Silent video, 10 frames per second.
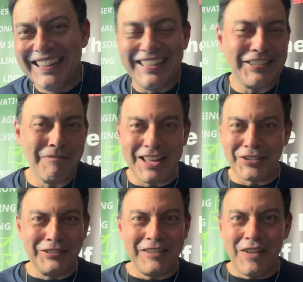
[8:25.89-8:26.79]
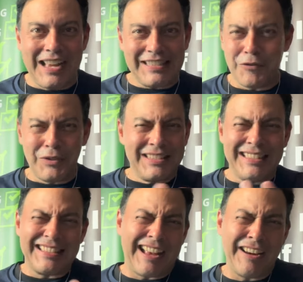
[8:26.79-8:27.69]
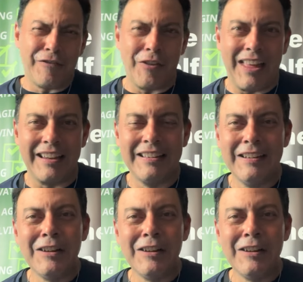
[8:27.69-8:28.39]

It's a medical device. It wasn't designed for that.